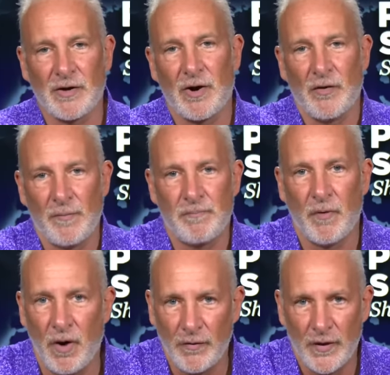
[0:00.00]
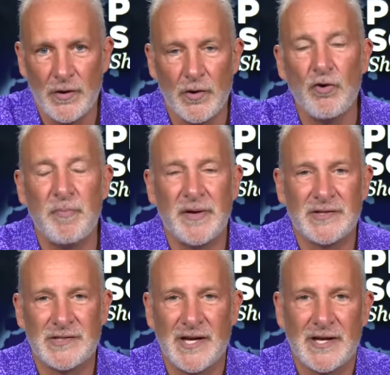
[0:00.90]
all the all the
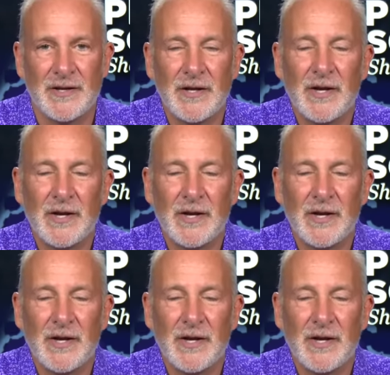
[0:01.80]
newbies did